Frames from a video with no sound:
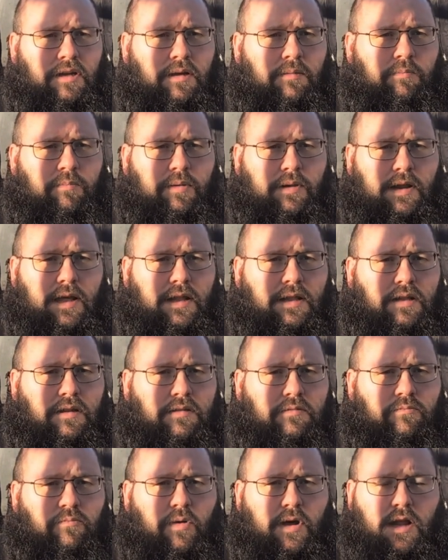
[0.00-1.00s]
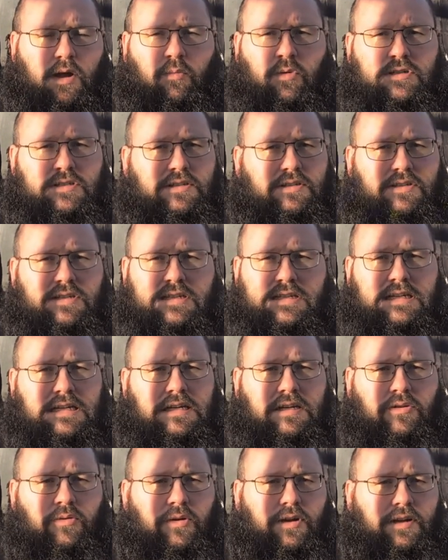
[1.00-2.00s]
plan what I was going to
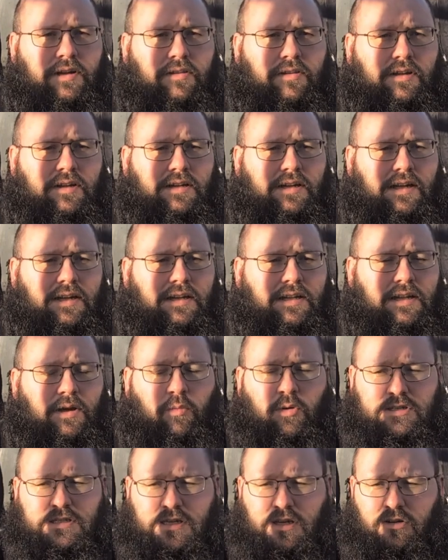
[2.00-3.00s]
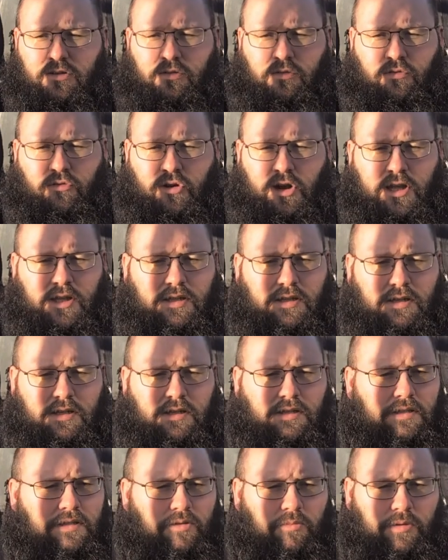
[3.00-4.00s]
say or anything like that. I was here on Friday,
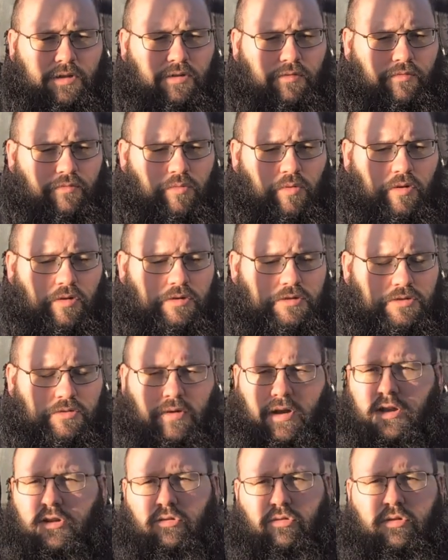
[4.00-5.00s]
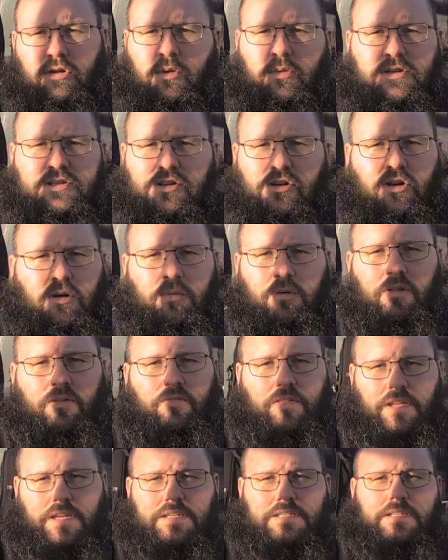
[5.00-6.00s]
did a bit of work, so I knew there was a couple of
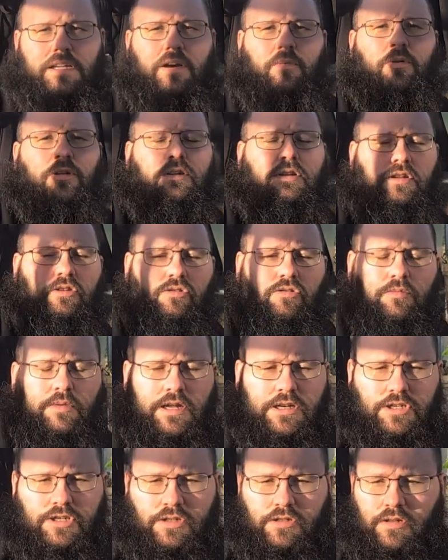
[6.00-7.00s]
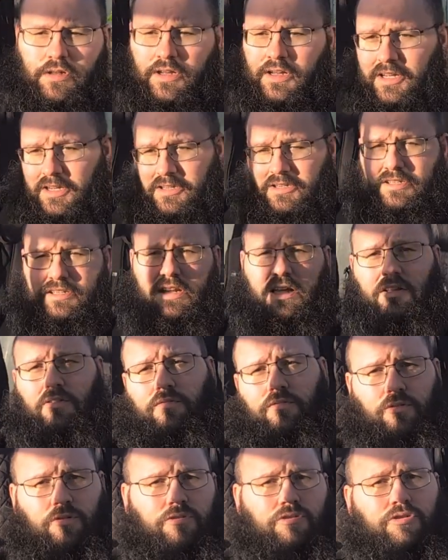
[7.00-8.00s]
things that I wanted to mention, just like the
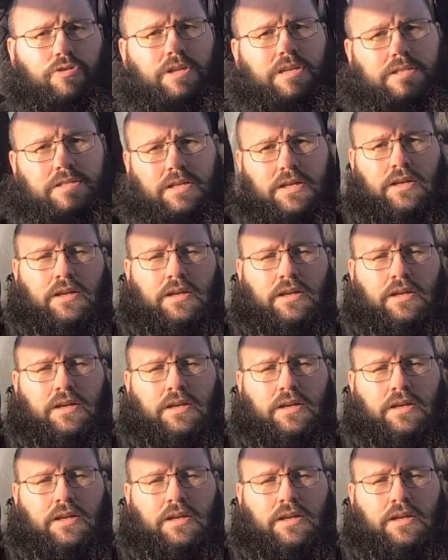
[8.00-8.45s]
fruit trees